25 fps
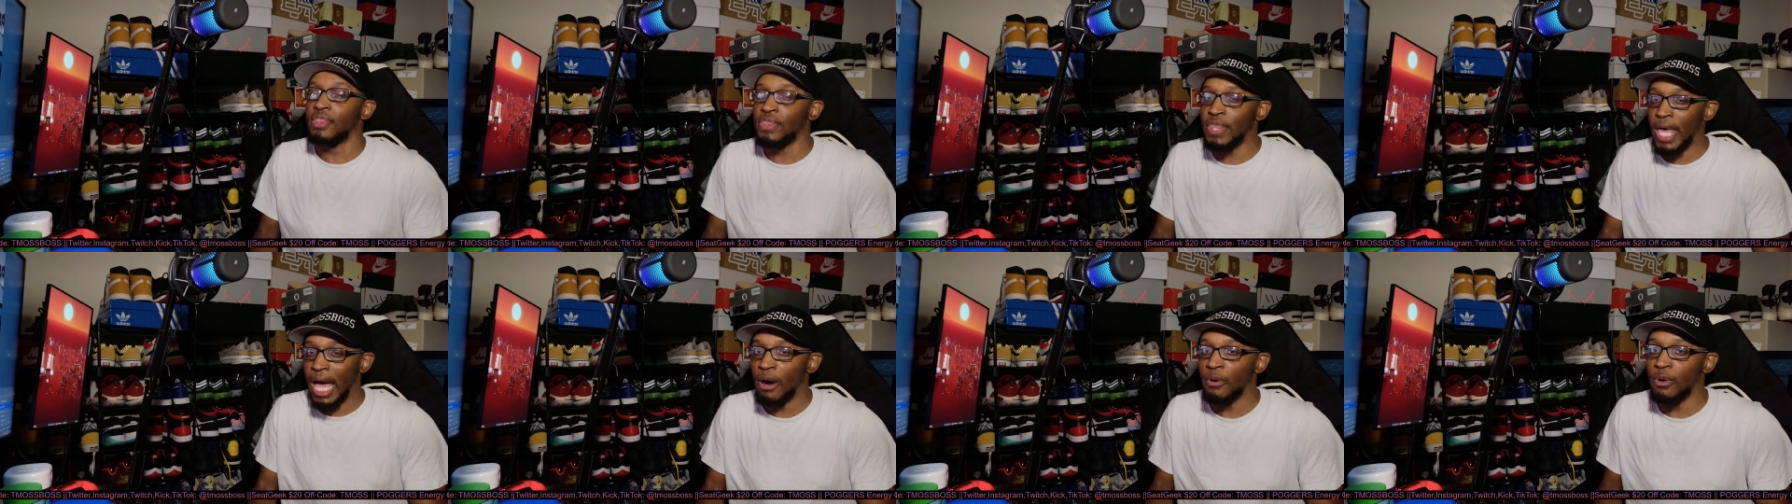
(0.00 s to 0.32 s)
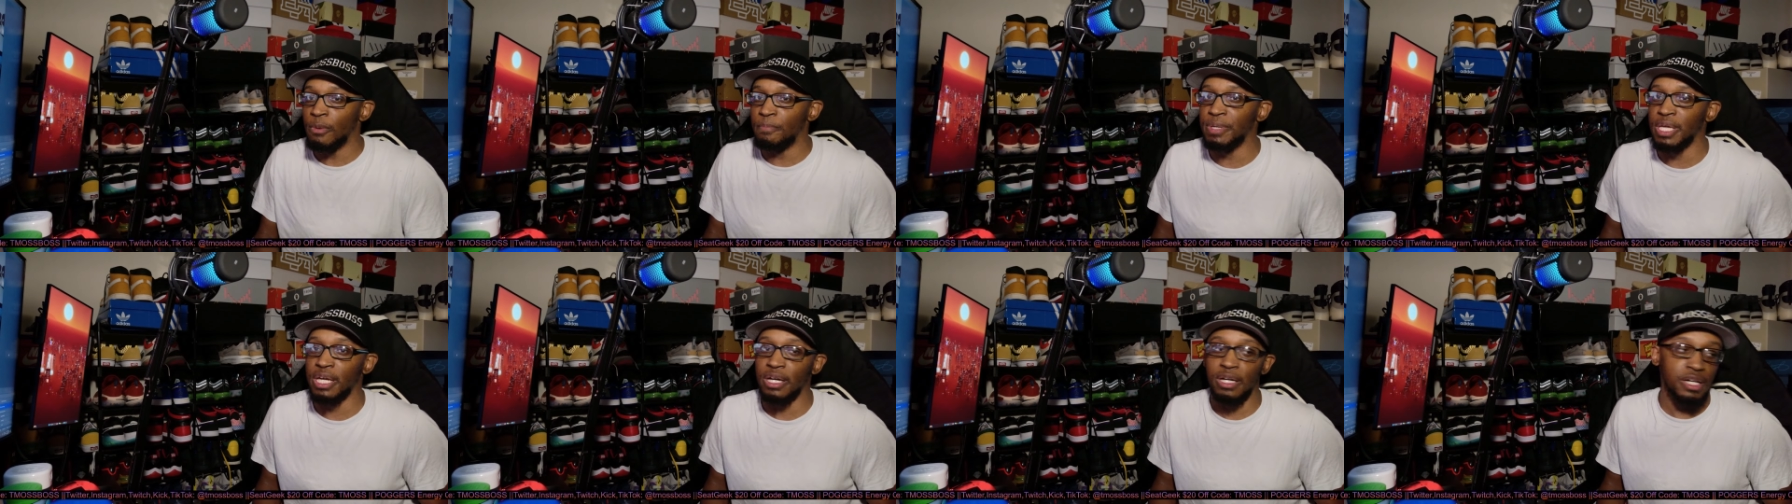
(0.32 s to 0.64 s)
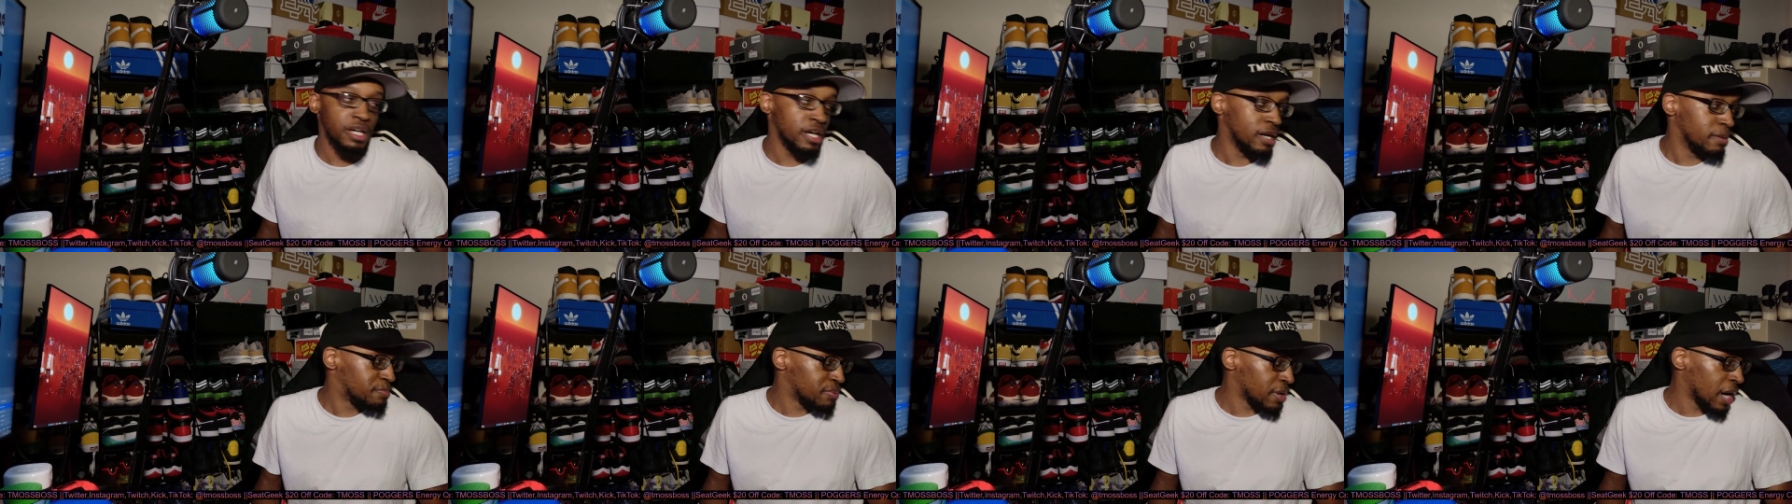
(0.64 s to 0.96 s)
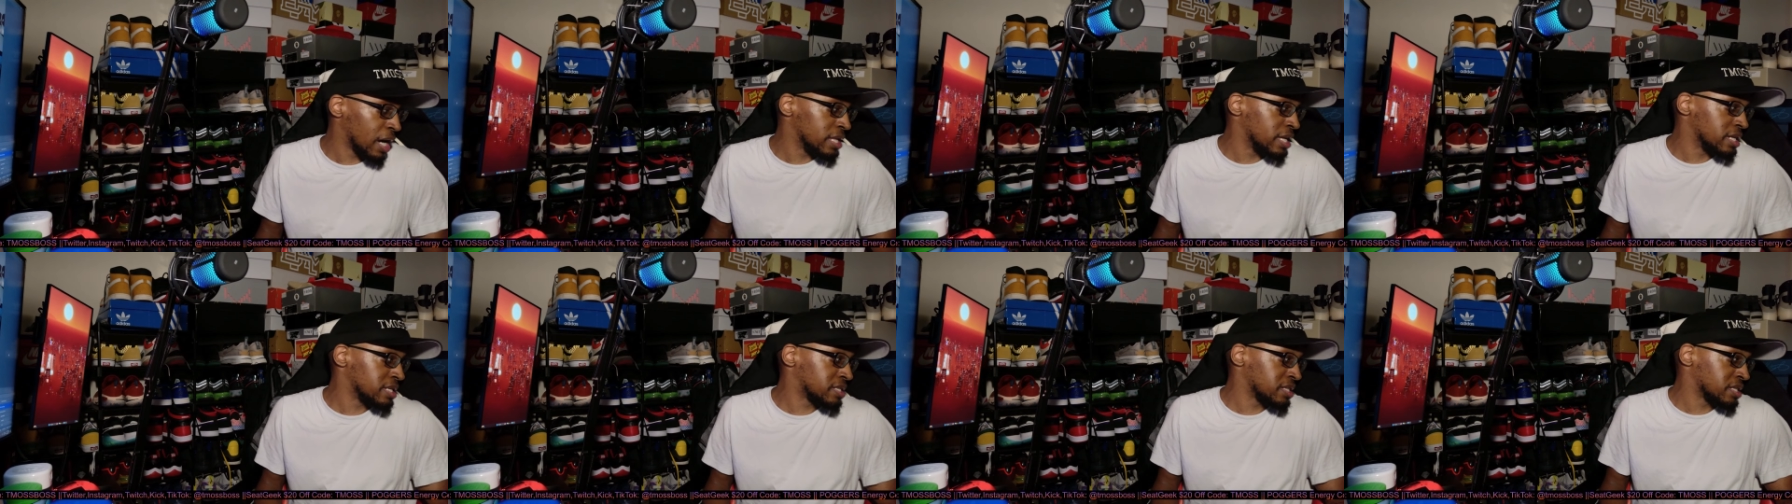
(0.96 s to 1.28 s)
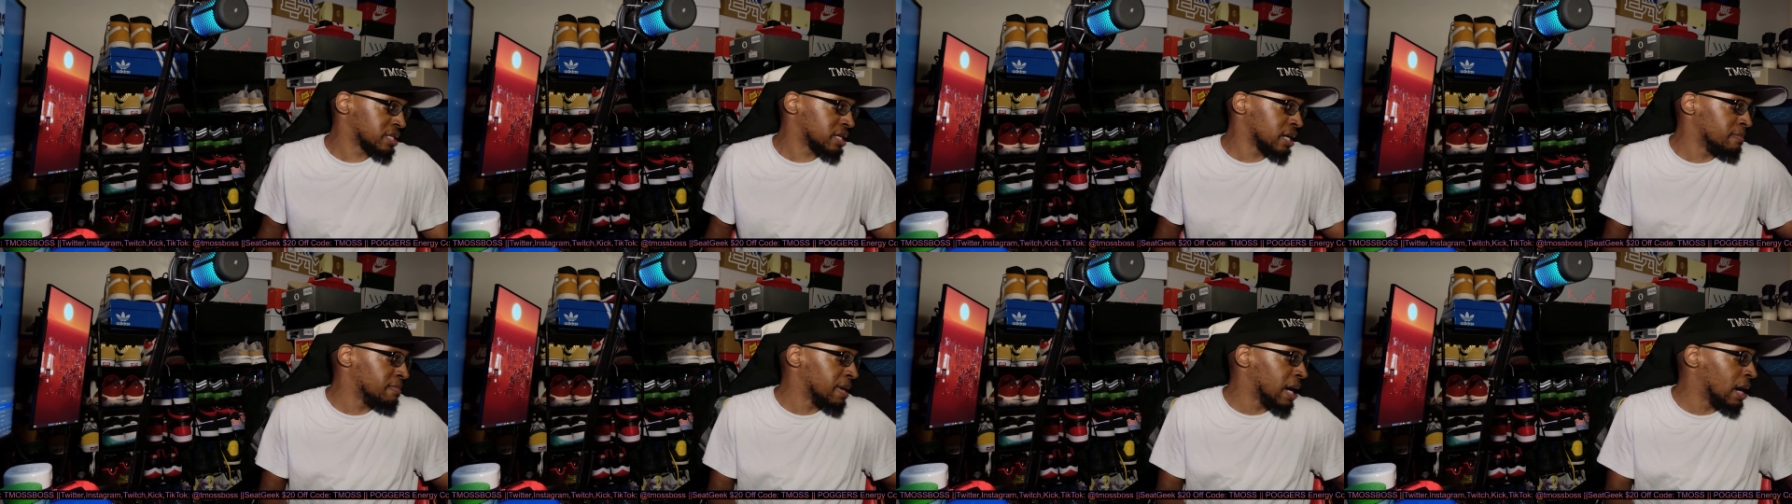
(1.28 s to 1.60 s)
that would be a good product
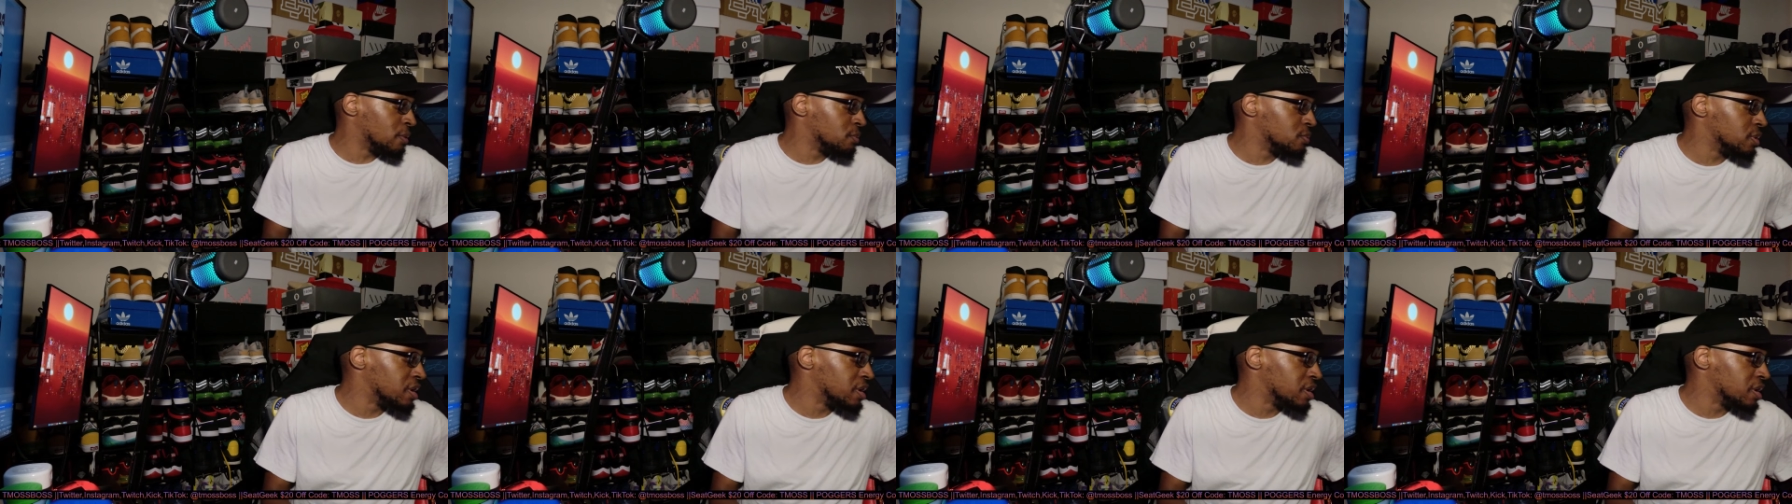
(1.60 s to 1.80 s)
to come out